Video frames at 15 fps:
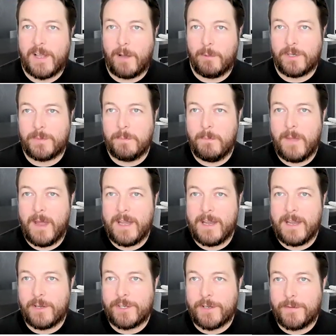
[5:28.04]
So that was,
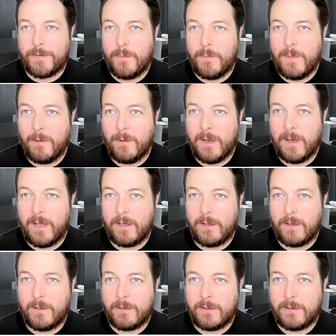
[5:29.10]
many of us are familiar with,